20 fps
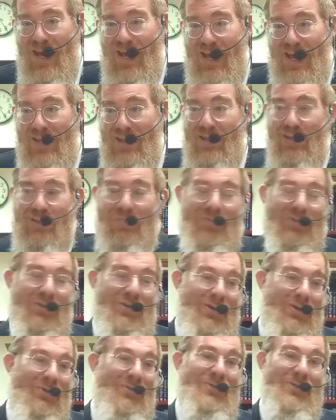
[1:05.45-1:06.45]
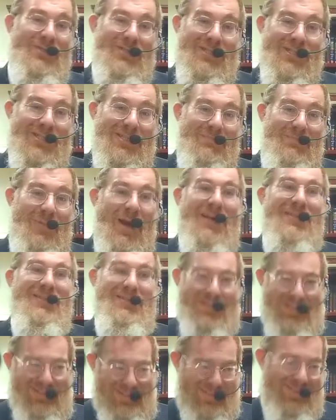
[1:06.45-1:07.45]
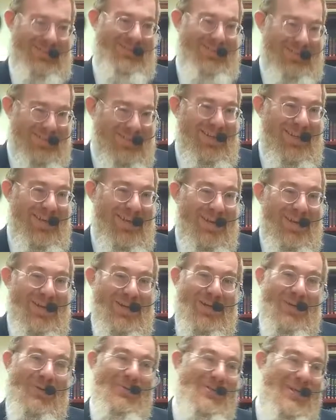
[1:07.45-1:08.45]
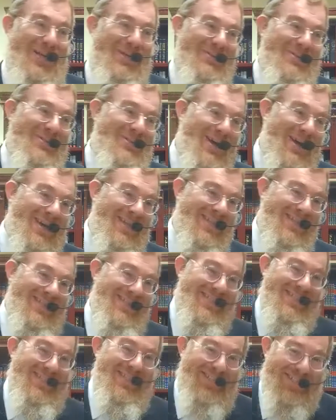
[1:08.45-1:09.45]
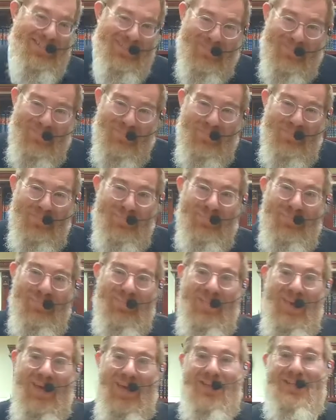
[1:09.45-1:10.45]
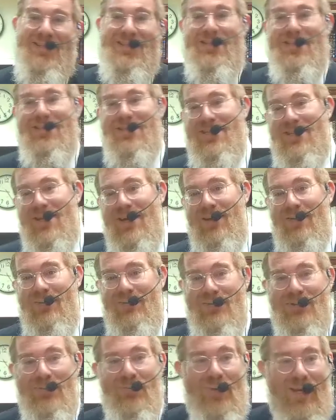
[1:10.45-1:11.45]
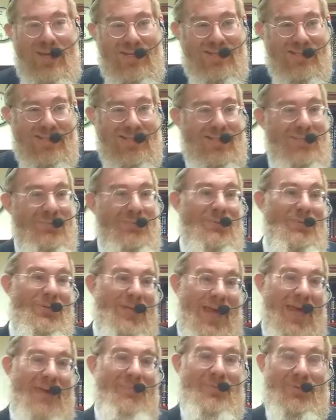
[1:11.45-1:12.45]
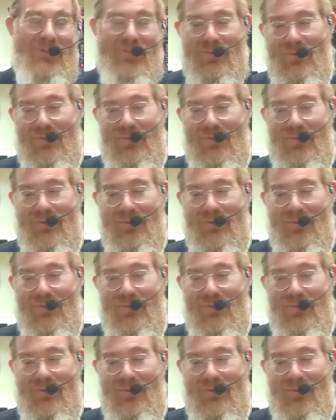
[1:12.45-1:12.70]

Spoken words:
And therefore Yonah, despondent, goes outside of the city and sits down to wait to see what will happen,